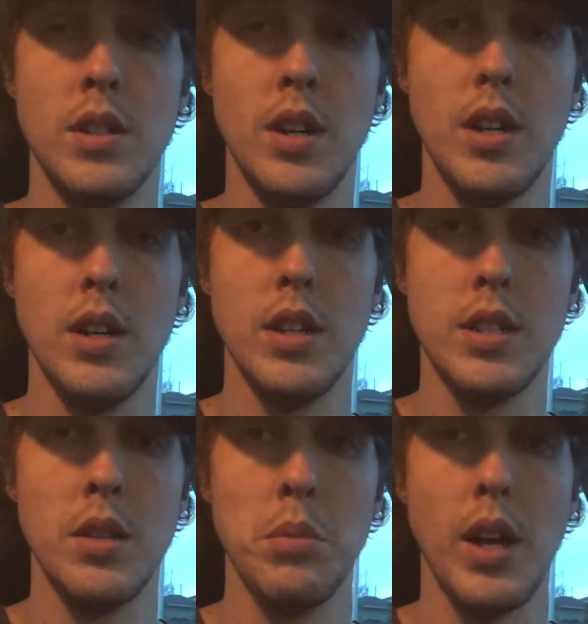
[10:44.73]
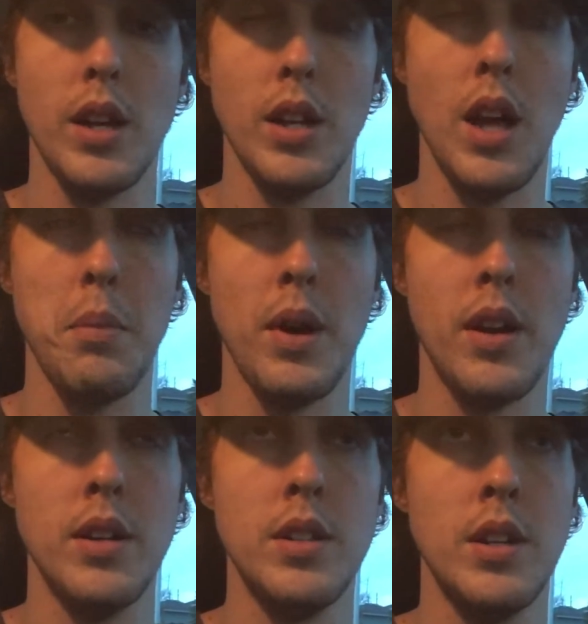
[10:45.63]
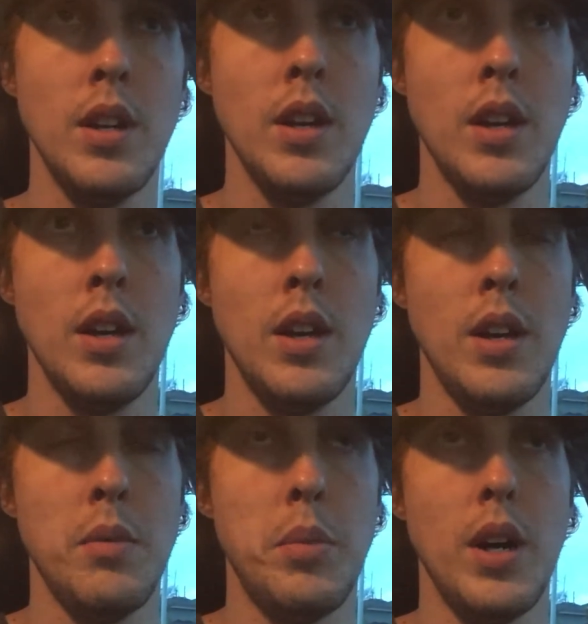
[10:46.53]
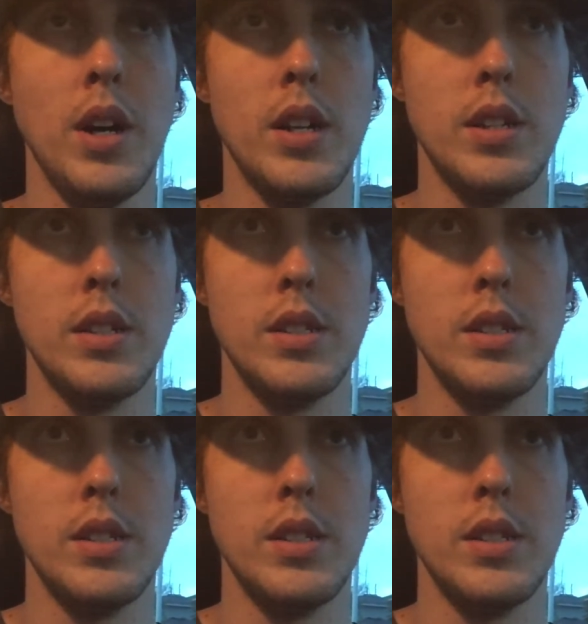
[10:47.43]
Uh, it seemed like a lot better, but